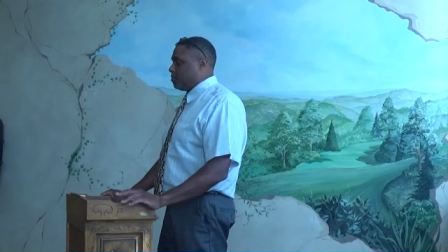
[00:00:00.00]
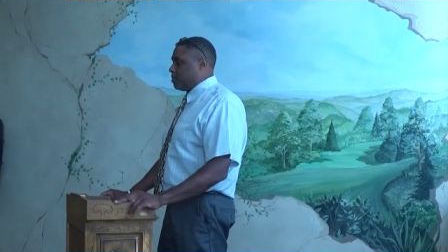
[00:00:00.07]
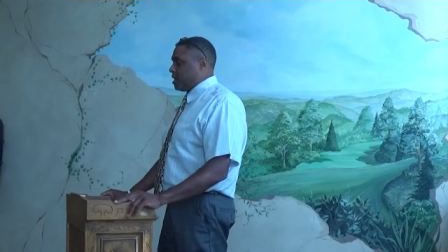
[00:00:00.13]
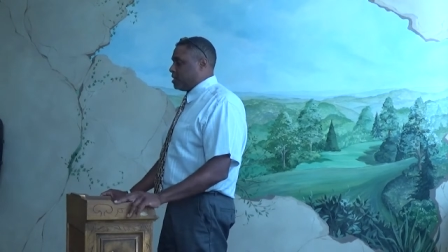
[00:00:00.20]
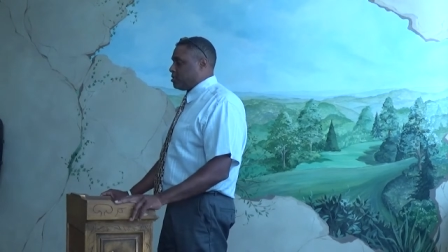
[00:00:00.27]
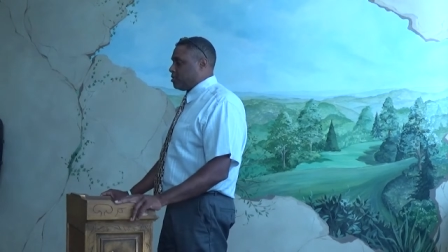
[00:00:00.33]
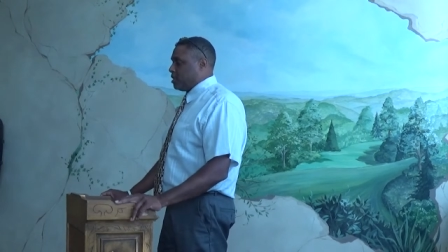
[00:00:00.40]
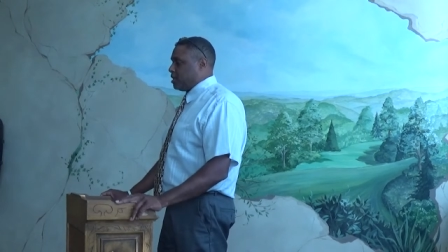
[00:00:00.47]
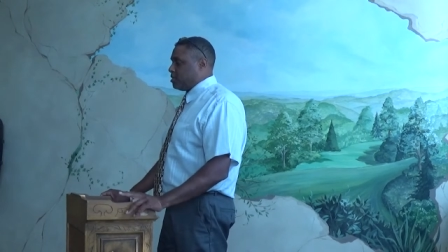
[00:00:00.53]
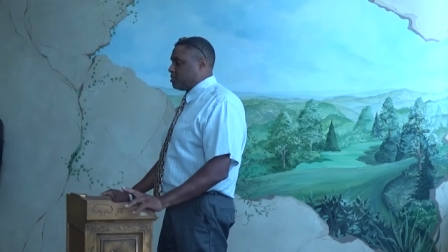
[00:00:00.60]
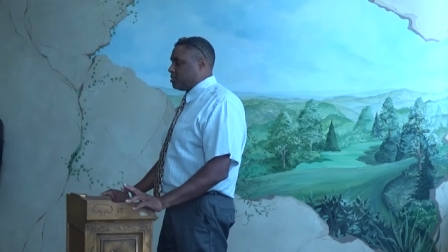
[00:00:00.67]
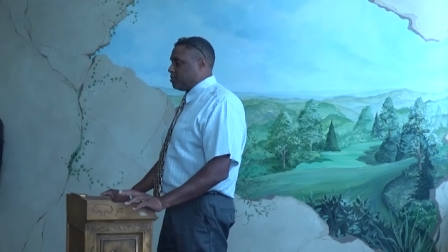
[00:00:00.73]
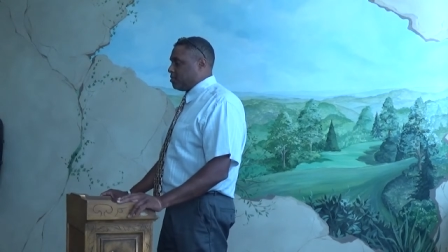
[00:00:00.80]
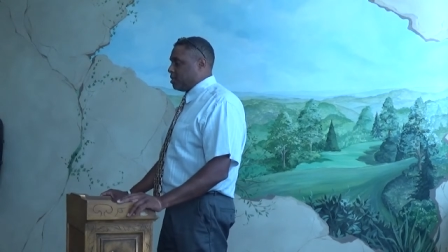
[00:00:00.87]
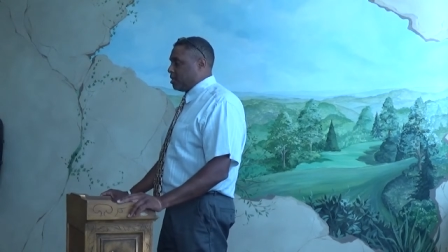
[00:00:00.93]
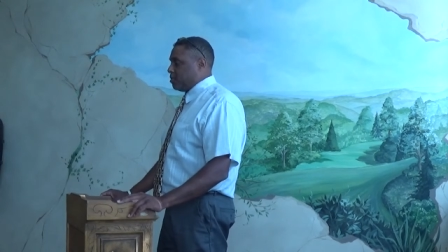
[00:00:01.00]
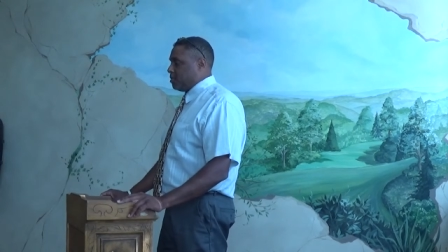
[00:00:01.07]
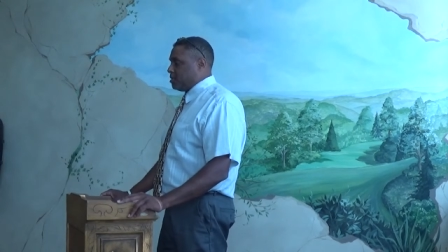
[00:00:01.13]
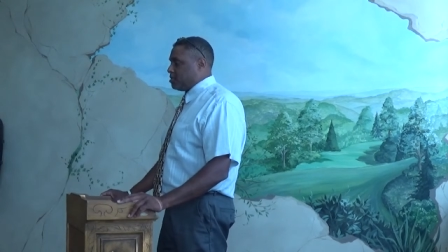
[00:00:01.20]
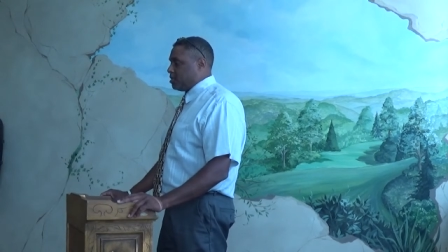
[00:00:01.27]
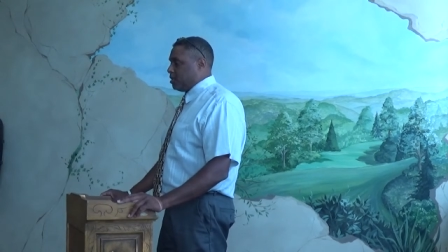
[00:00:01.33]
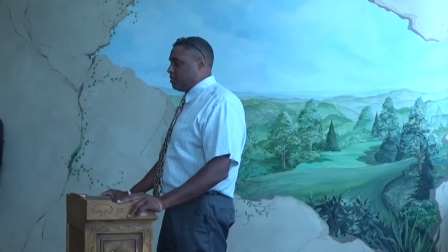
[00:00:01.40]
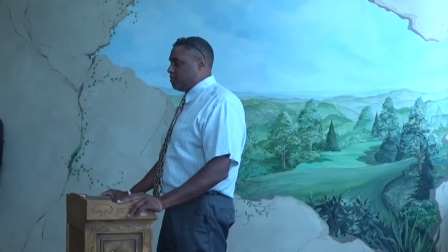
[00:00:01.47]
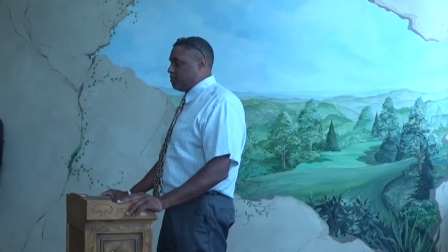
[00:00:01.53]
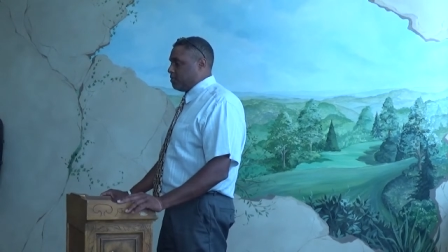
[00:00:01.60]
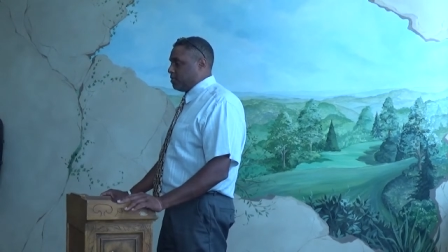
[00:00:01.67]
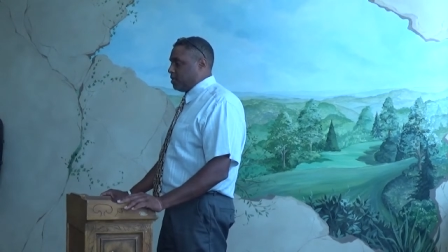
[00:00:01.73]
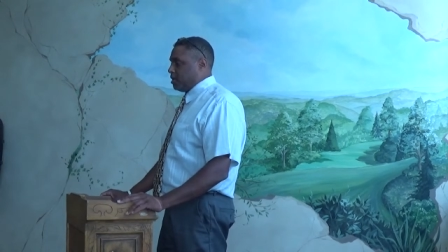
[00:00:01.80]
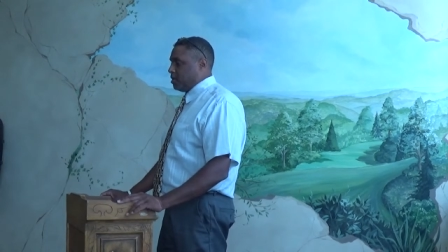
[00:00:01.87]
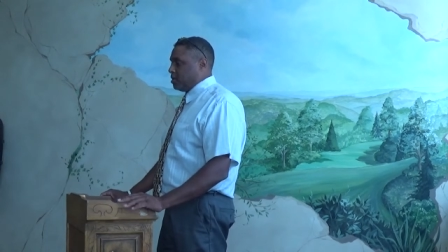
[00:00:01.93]
Pastor Anderson and myself
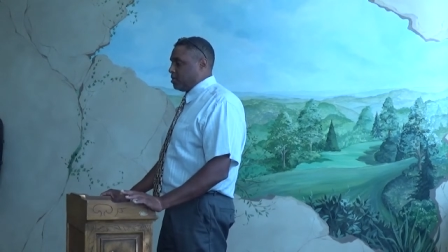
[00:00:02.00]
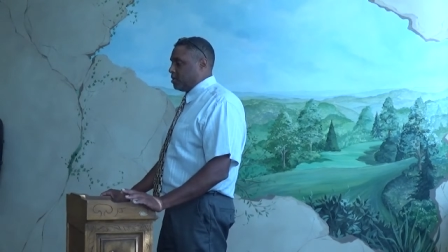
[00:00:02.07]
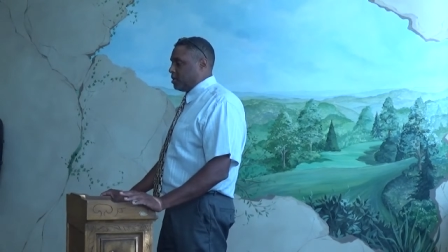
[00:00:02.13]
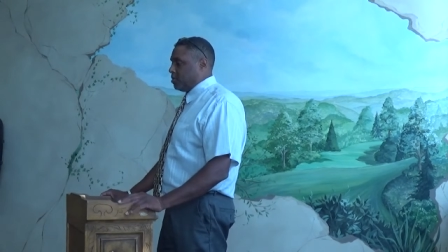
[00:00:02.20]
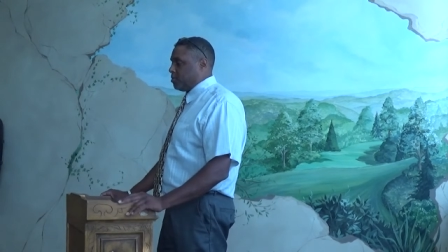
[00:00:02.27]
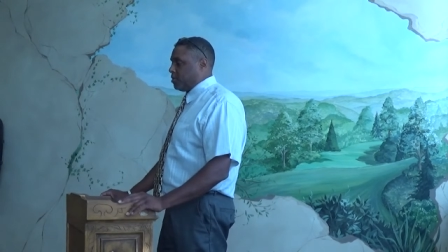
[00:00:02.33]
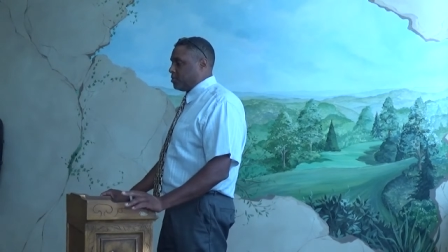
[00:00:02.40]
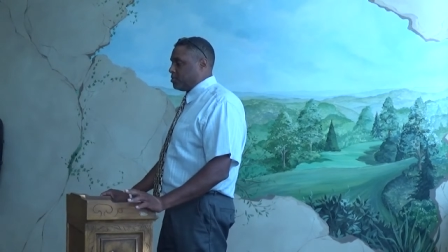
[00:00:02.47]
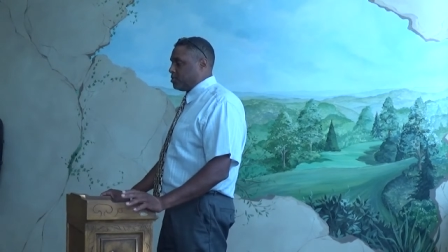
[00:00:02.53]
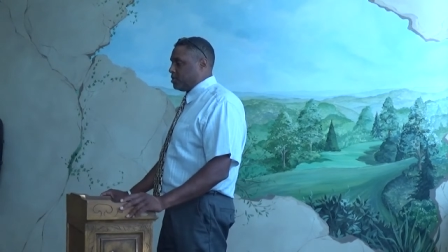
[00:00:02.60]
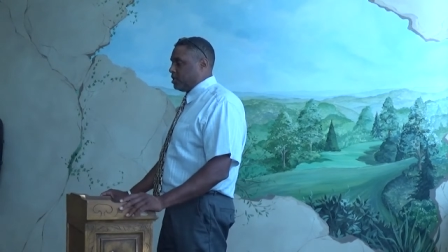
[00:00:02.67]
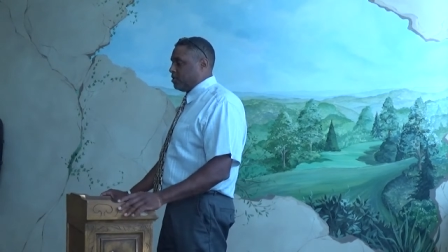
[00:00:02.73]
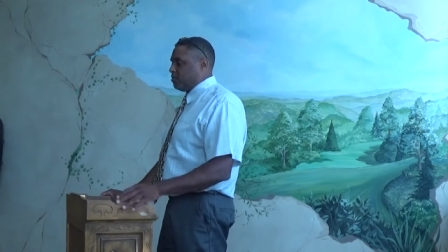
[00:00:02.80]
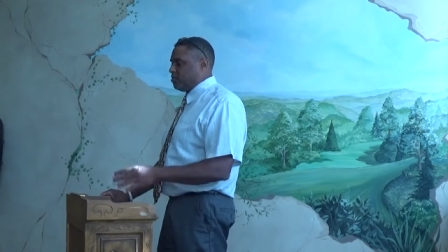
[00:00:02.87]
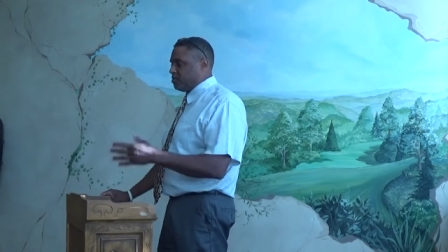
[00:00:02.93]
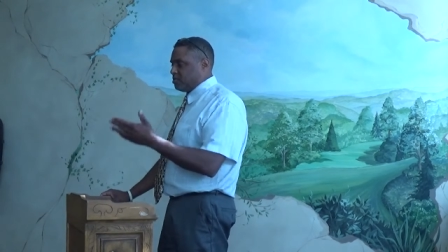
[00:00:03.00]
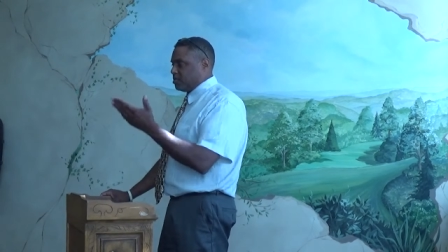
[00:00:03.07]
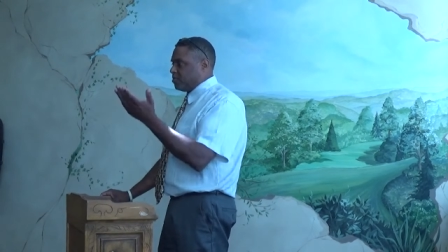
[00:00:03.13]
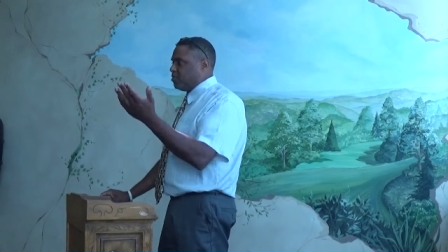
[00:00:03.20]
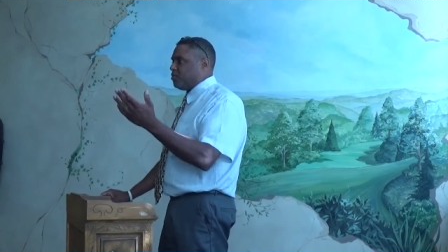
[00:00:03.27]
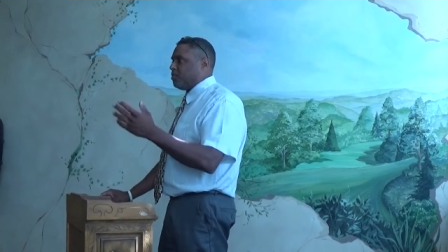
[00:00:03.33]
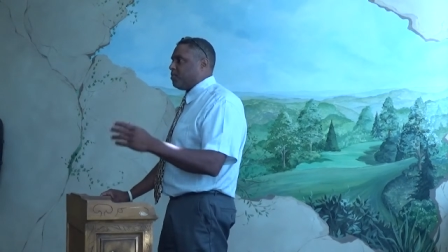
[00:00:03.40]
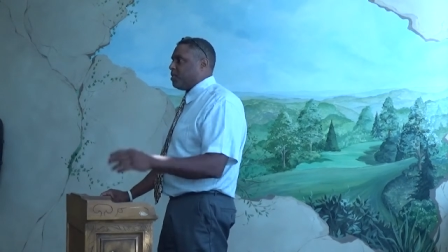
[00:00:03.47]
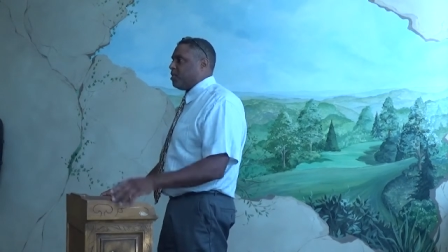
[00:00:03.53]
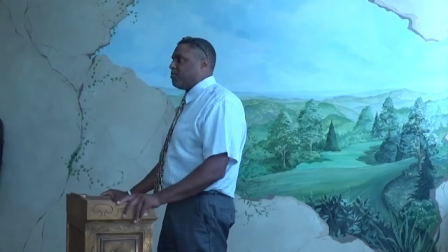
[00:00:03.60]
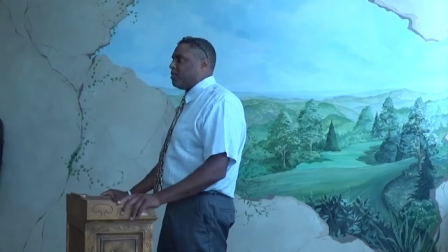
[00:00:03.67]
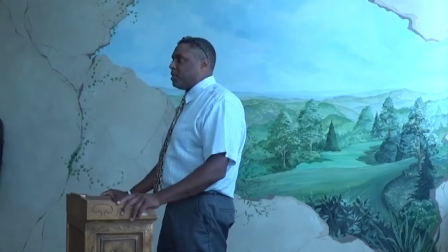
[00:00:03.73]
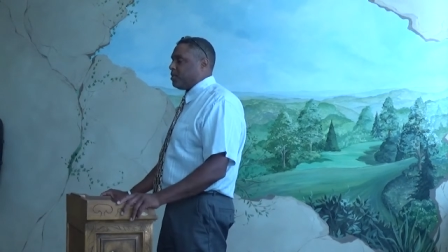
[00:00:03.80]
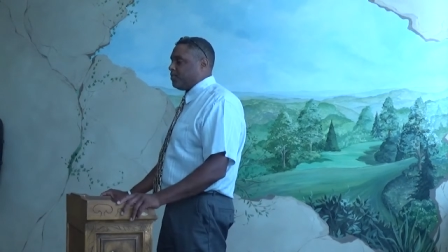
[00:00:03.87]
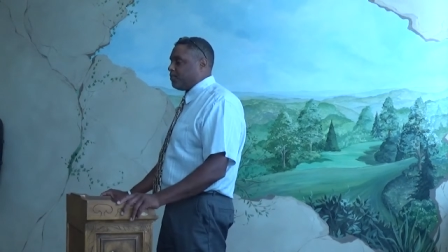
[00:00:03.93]
and uh, Brother Steve, some of you may
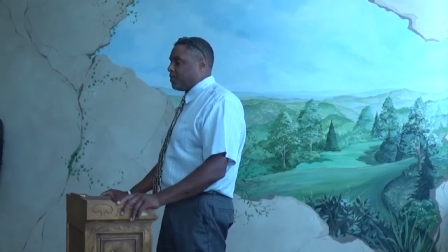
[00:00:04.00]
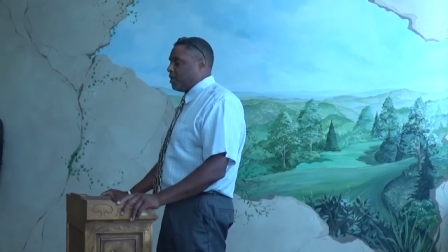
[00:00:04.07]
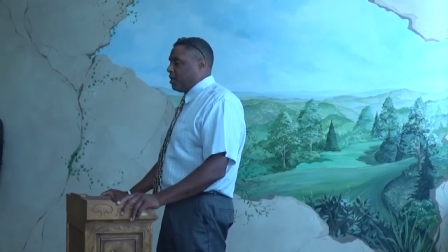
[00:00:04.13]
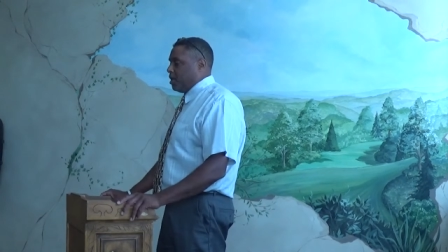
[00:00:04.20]
have met him,